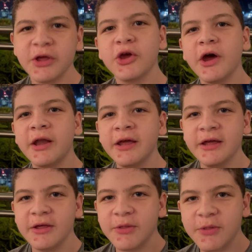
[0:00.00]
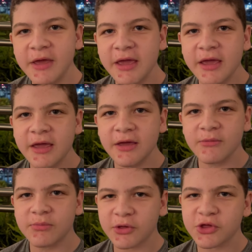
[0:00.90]
good the
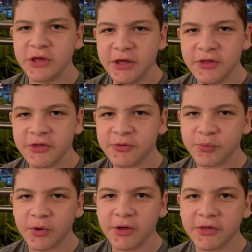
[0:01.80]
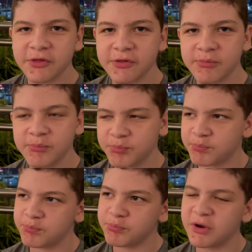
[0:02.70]
the cheese was
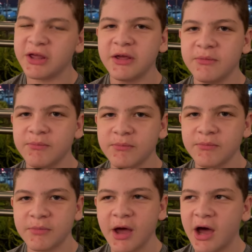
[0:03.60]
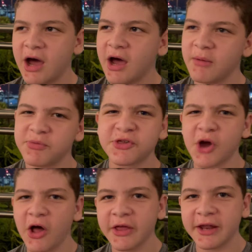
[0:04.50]
pretty uh,
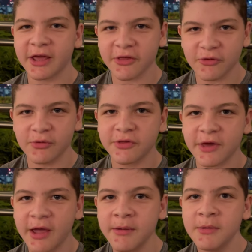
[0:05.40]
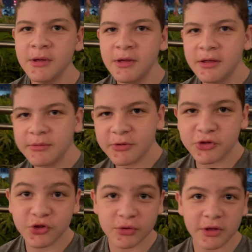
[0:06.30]
solid, I guess you would say.
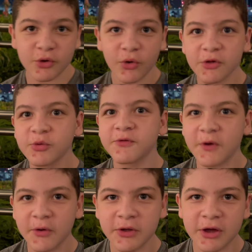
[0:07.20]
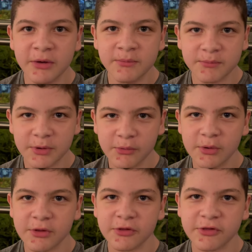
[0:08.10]
the crust was very good. It
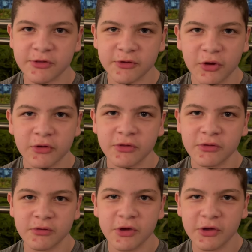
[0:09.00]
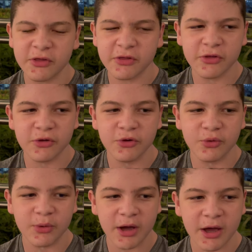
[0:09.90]
was cooked, cooked
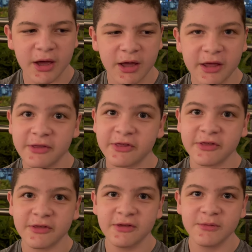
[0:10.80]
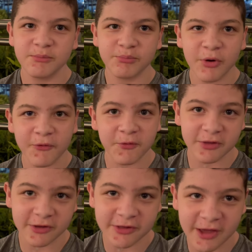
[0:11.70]
to uh, its perfect
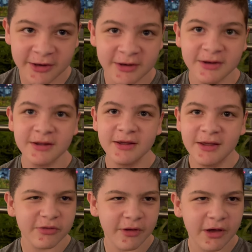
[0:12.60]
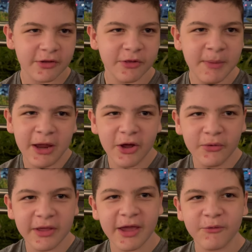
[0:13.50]
extent. The tomato
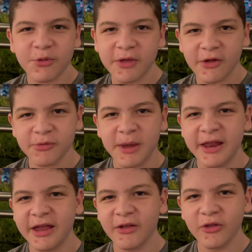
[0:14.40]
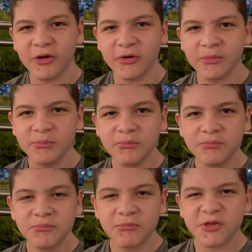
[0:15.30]
and like everything else made it a little
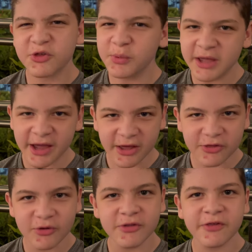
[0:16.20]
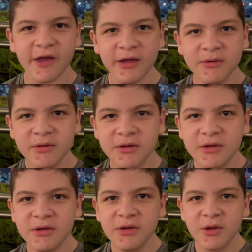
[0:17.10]
sweet, I guess you could say.
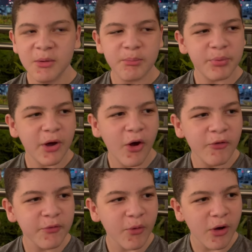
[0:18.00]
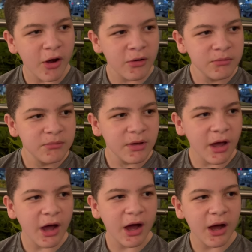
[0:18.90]
But overall,
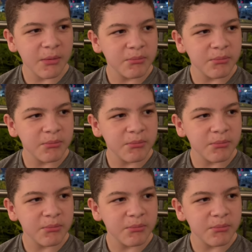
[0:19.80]
um,